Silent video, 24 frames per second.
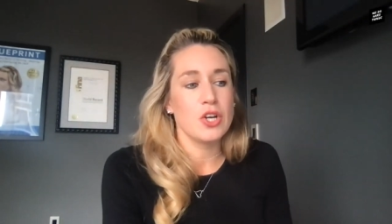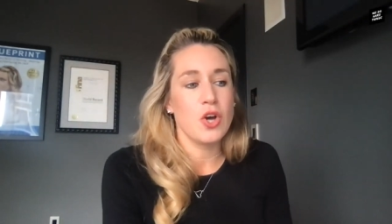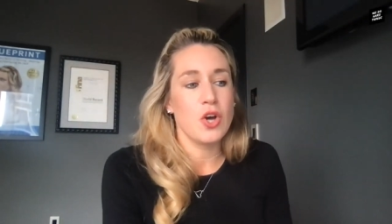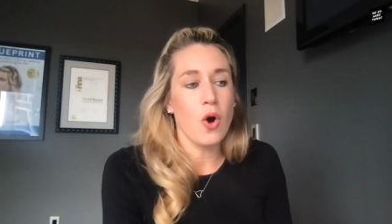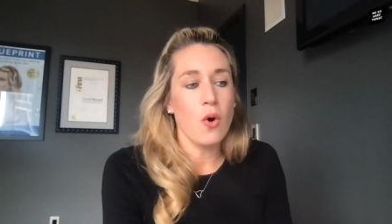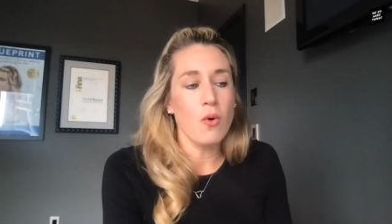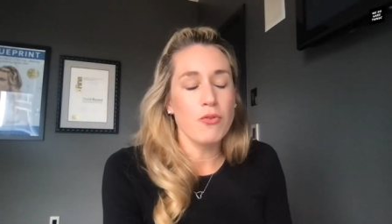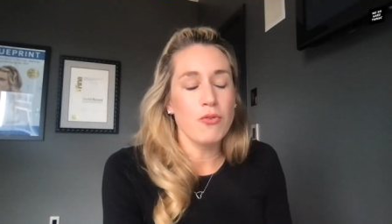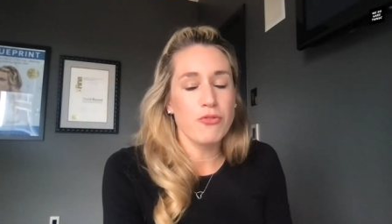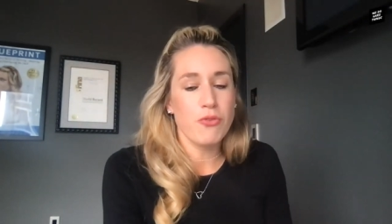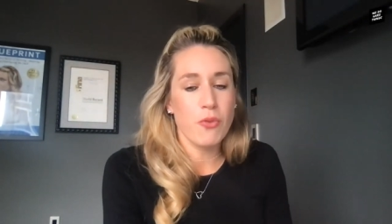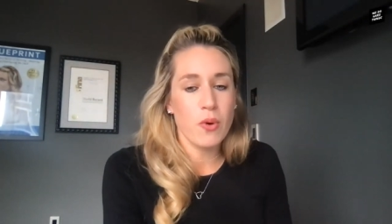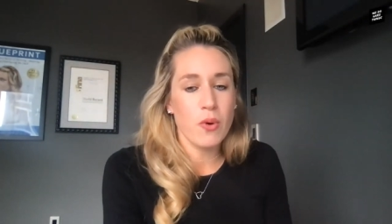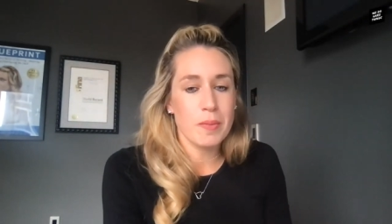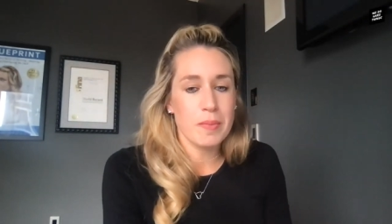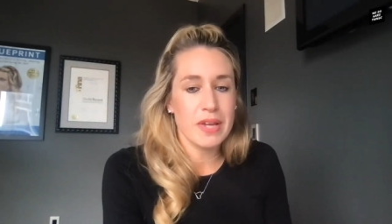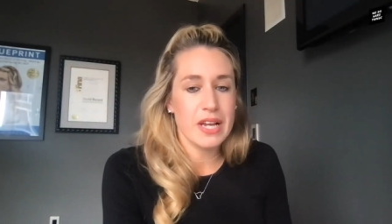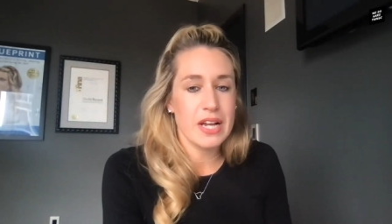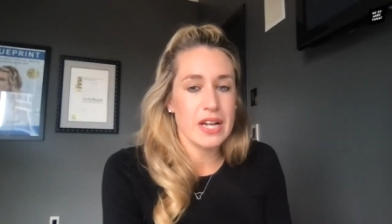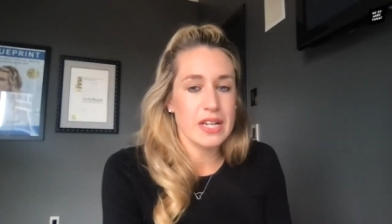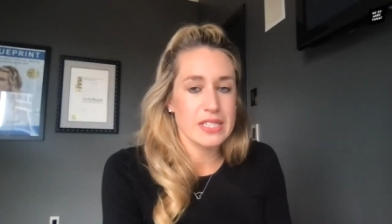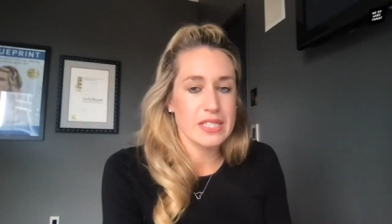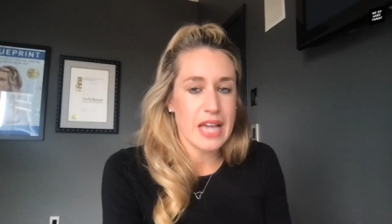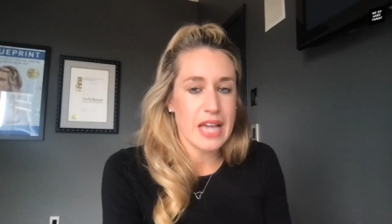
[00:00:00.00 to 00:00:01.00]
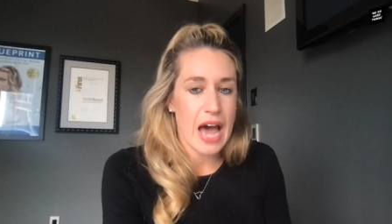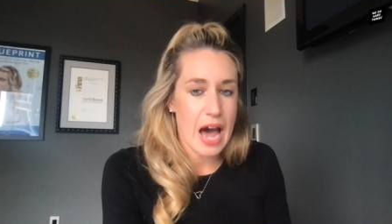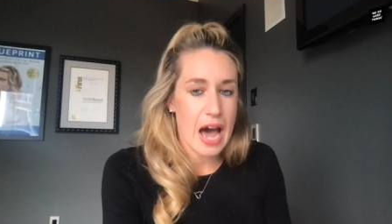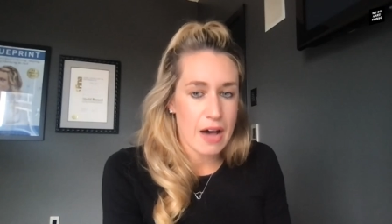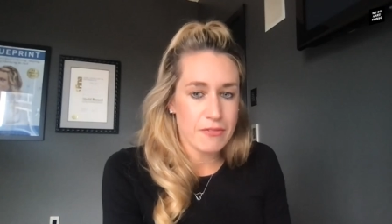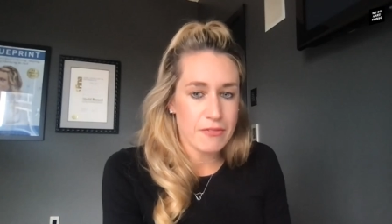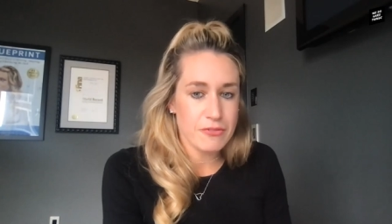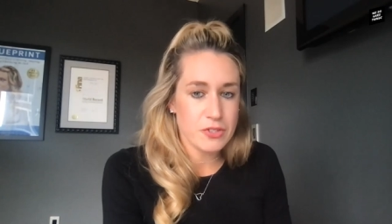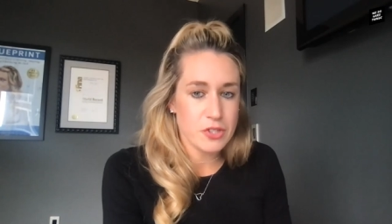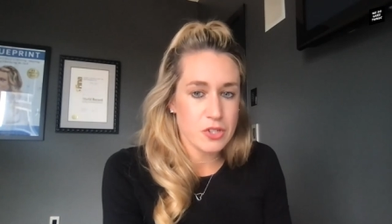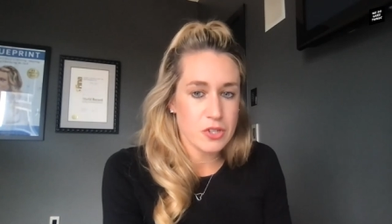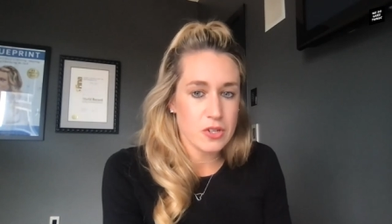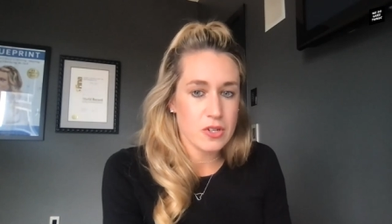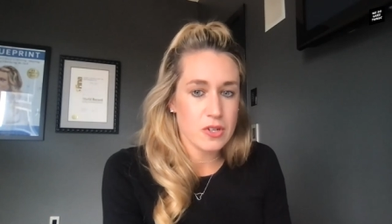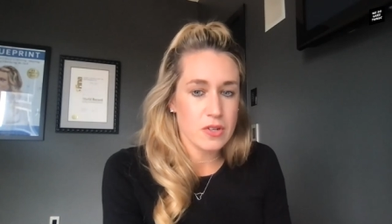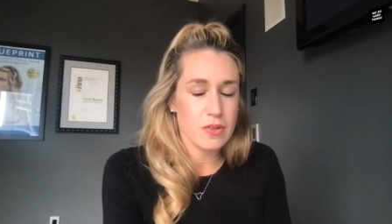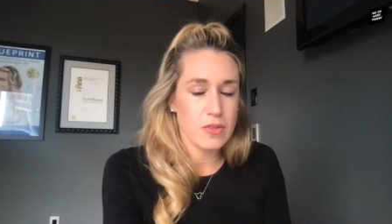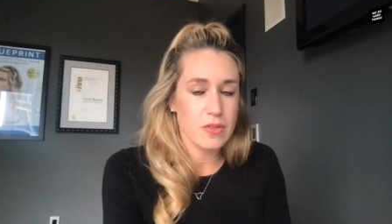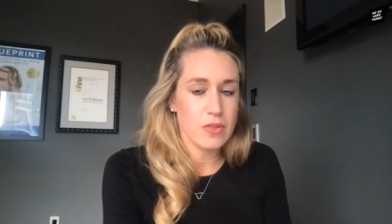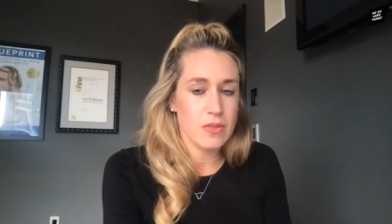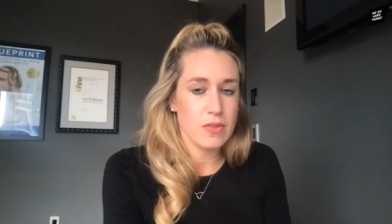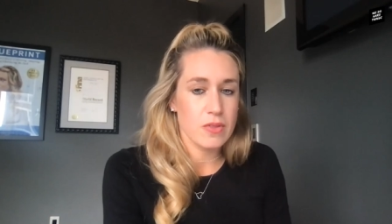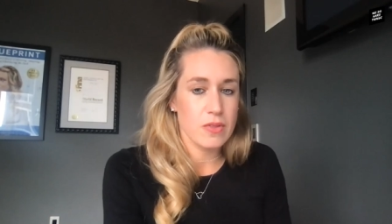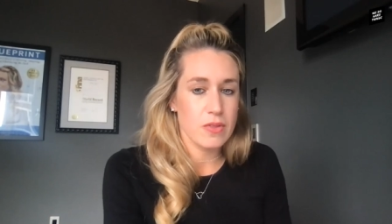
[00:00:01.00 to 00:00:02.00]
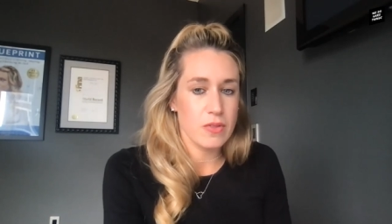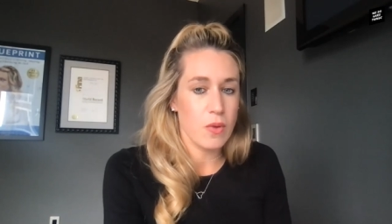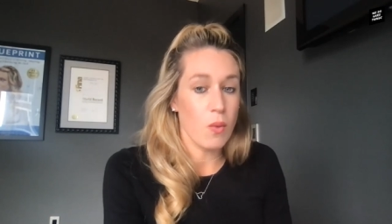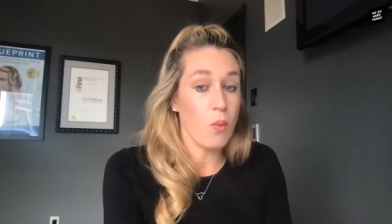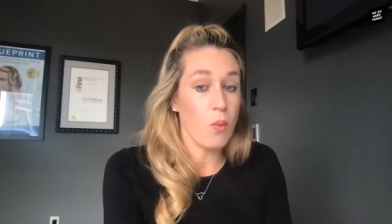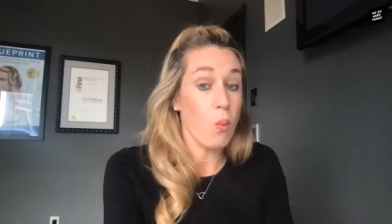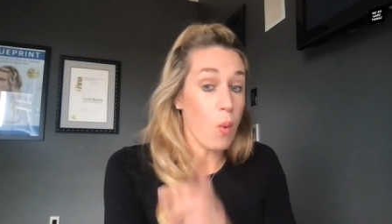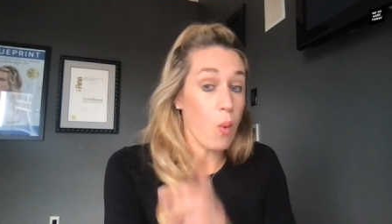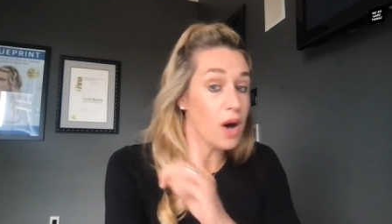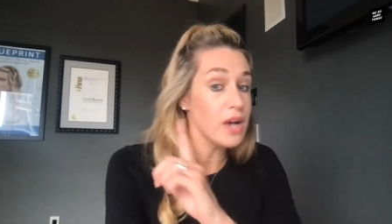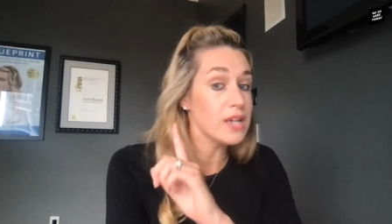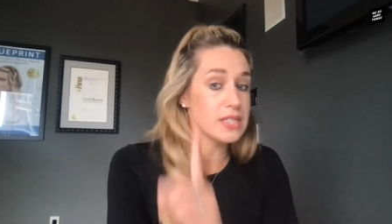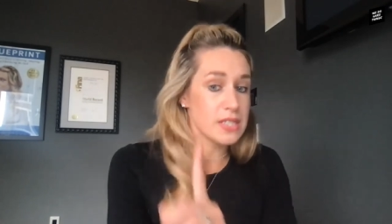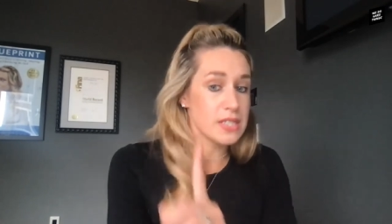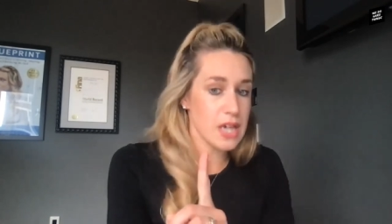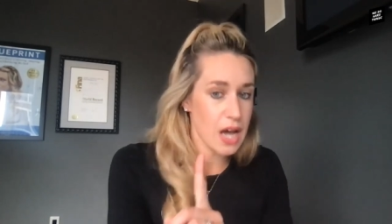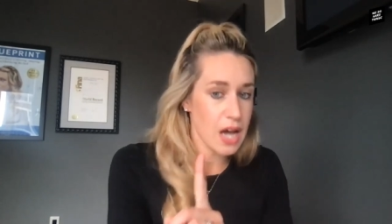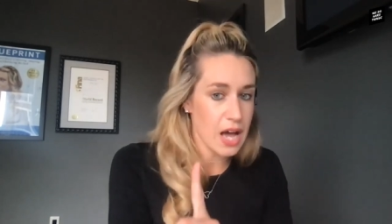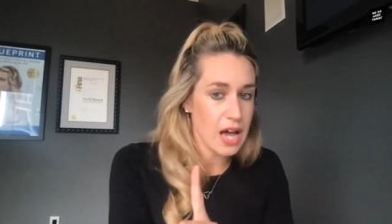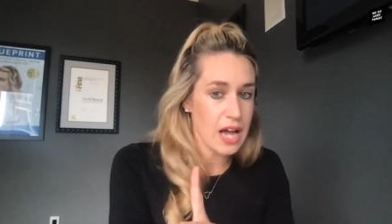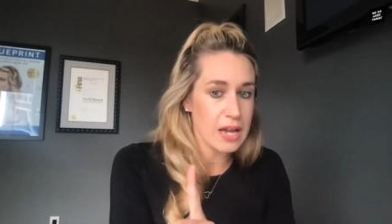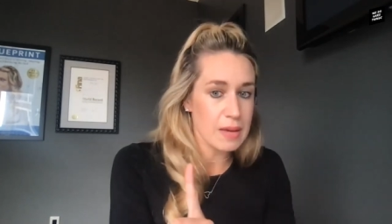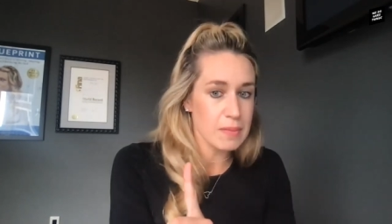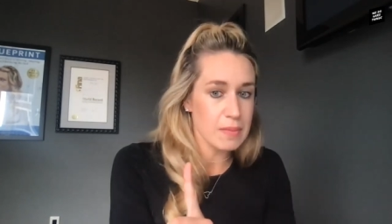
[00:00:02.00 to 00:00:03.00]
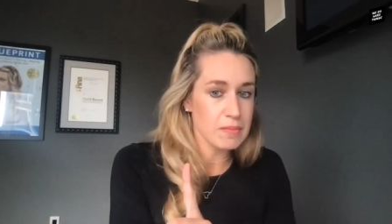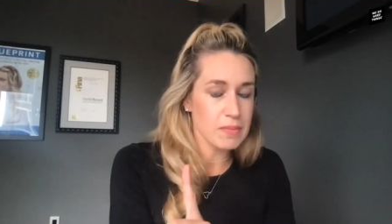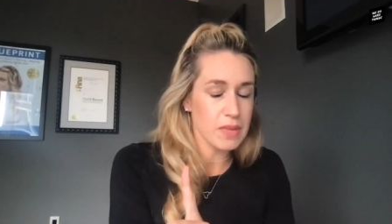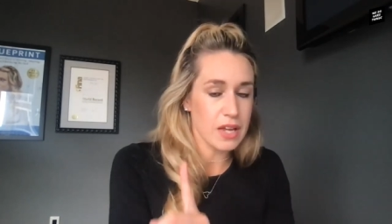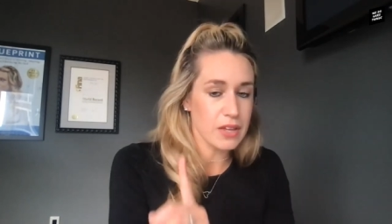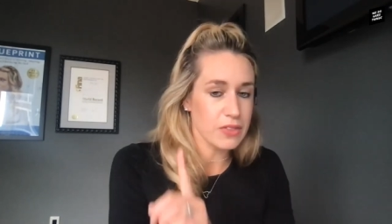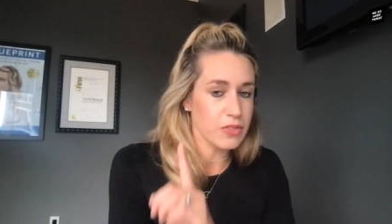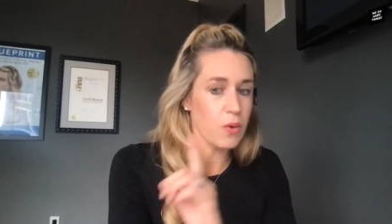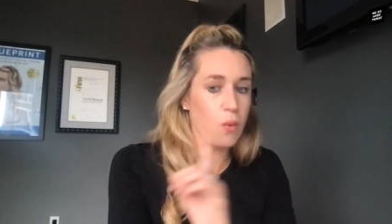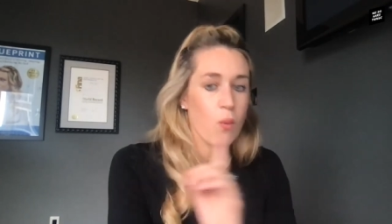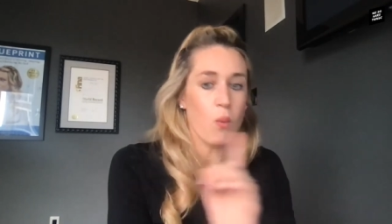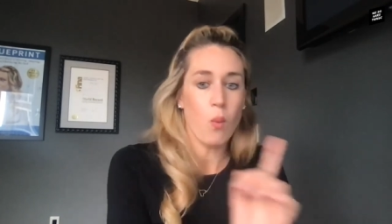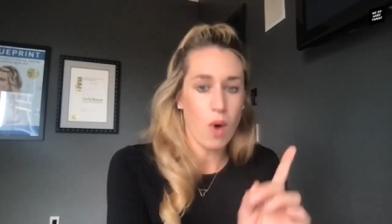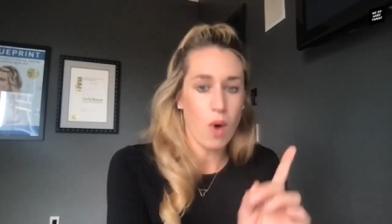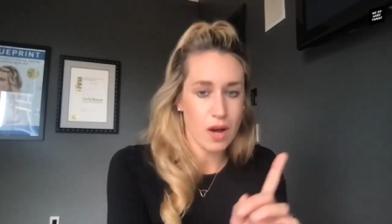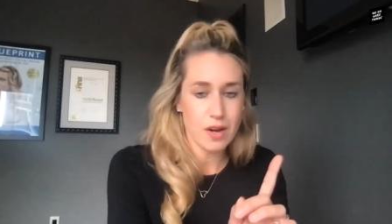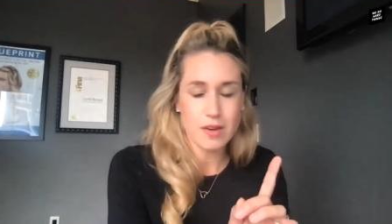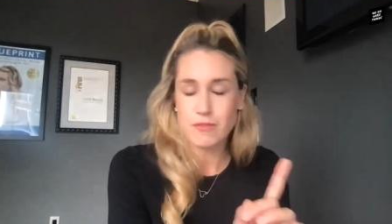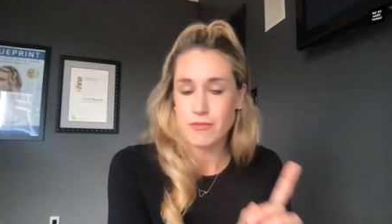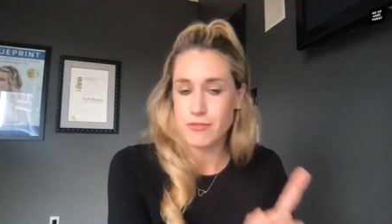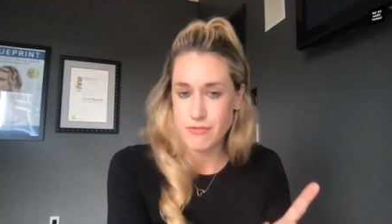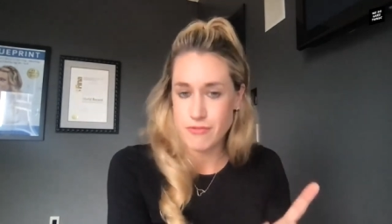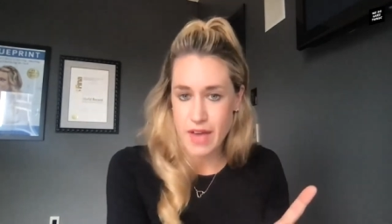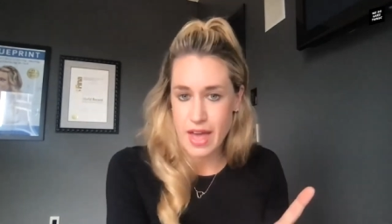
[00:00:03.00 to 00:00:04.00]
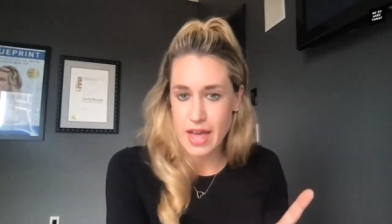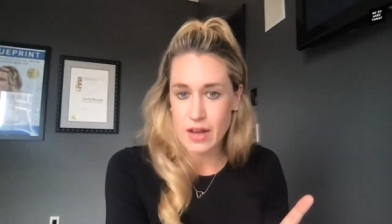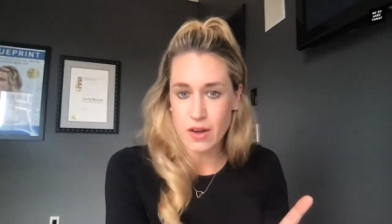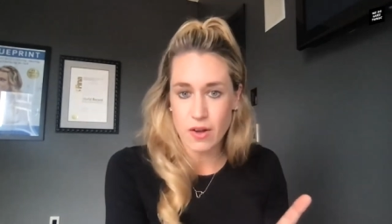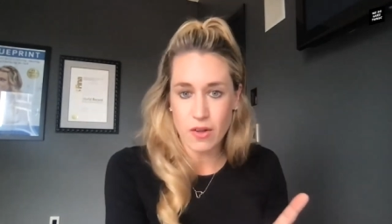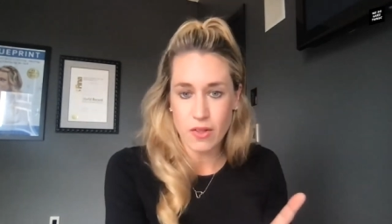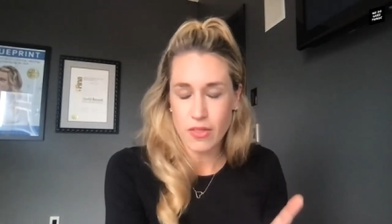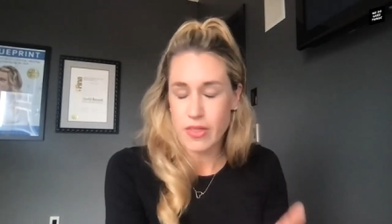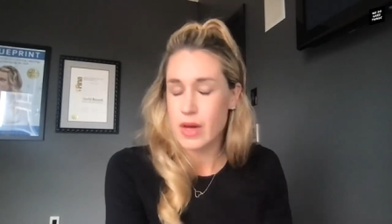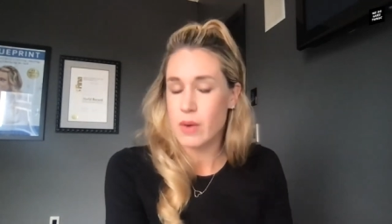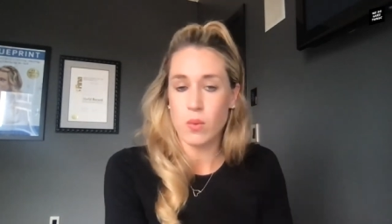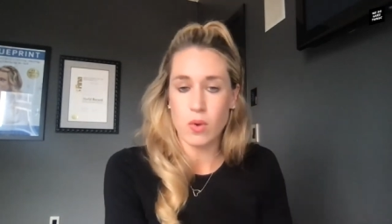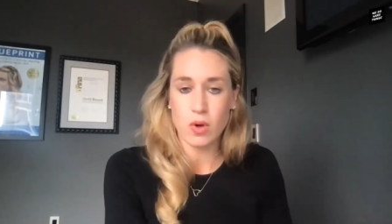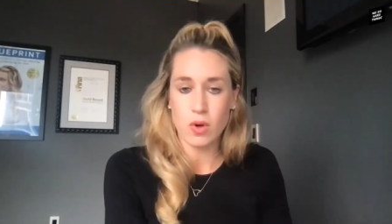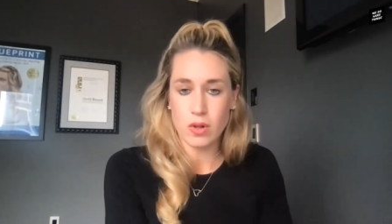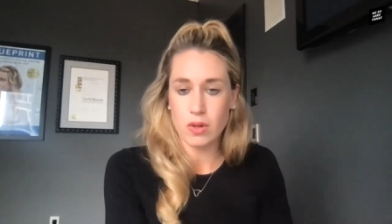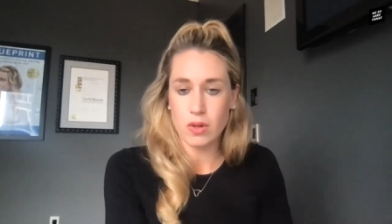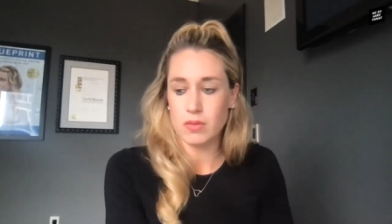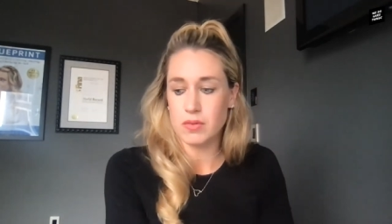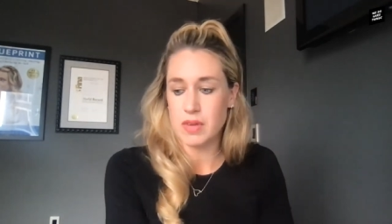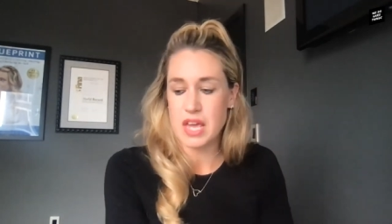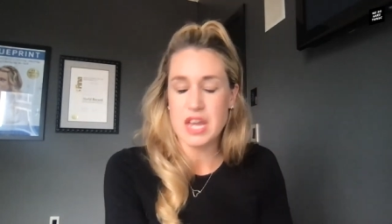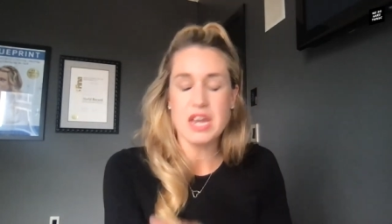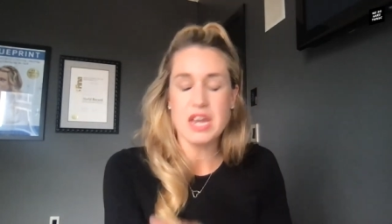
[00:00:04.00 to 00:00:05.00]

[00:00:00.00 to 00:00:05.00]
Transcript: go for it because after the one time like the one fail that will